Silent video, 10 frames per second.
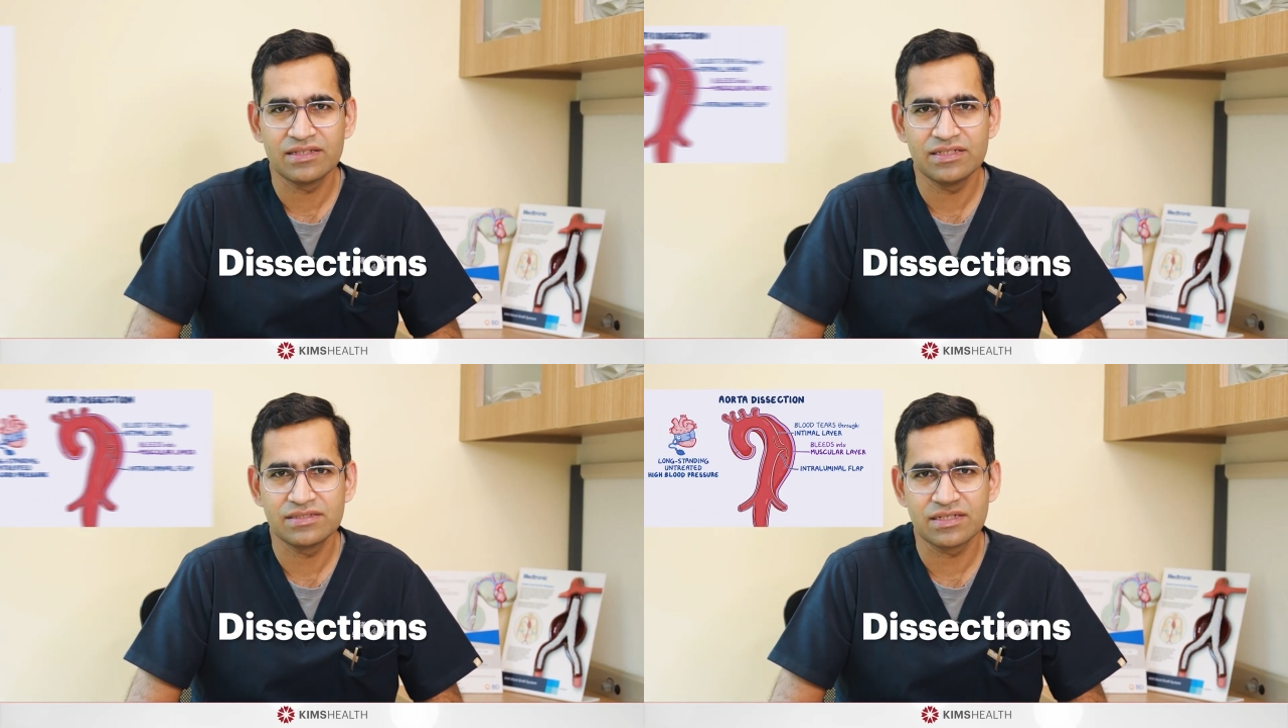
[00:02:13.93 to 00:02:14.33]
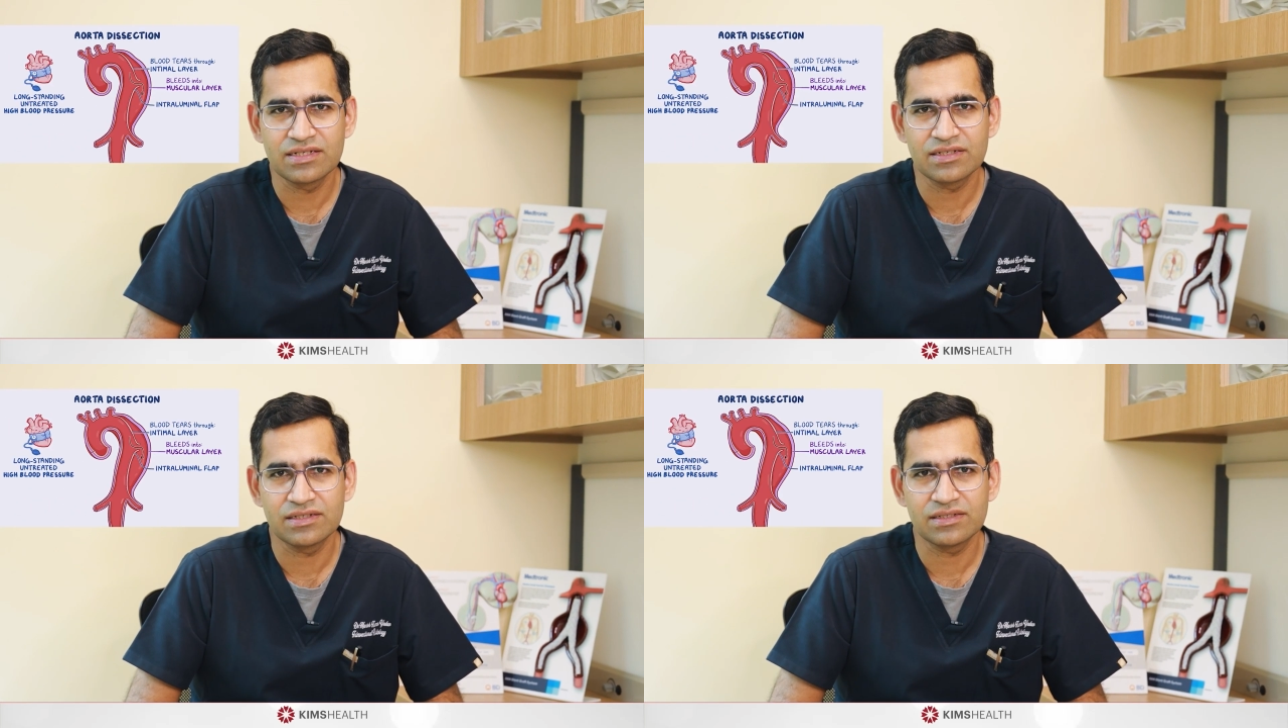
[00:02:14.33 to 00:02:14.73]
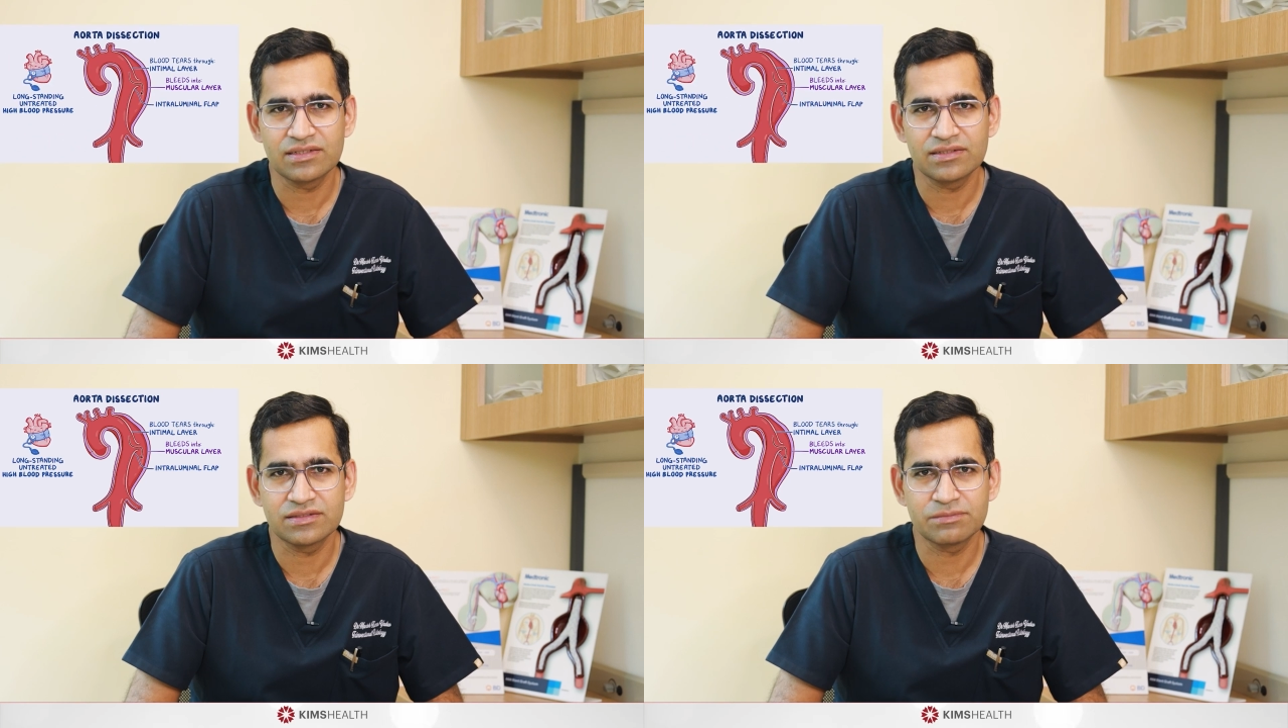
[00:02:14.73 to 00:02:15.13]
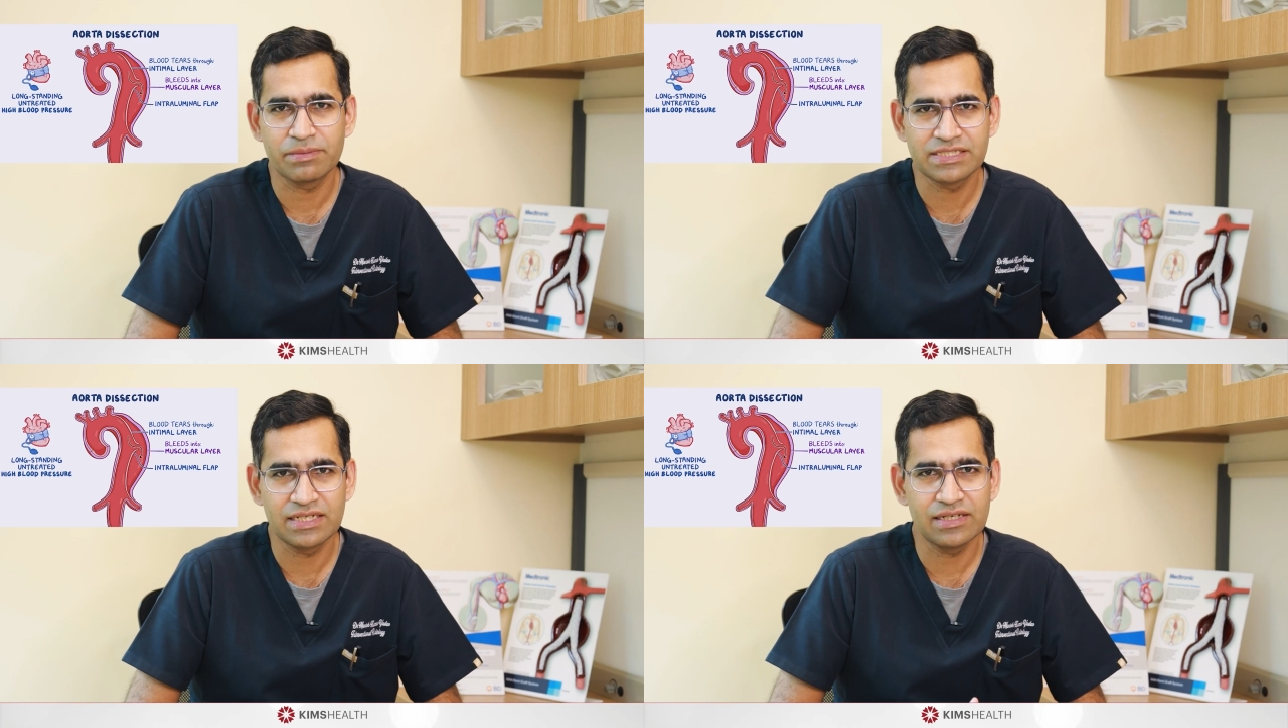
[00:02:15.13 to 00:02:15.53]
These are
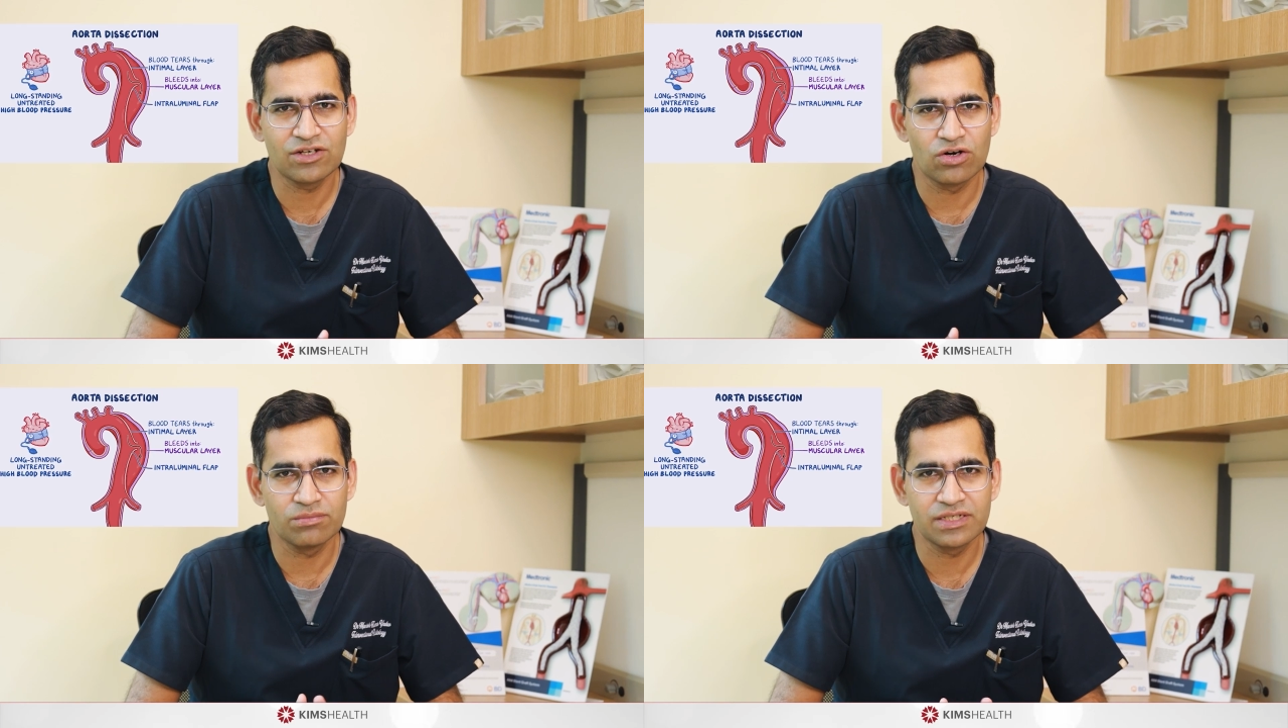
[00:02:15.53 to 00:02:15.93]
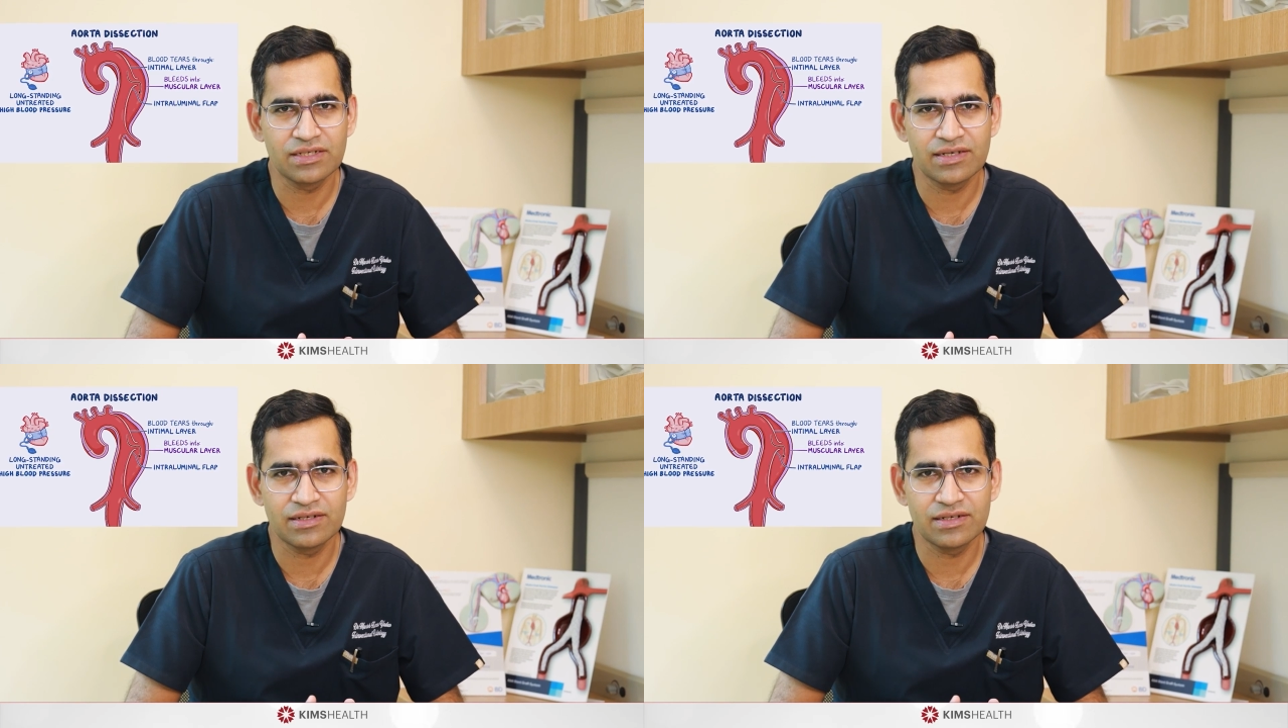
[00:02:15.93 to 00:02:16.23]
especially common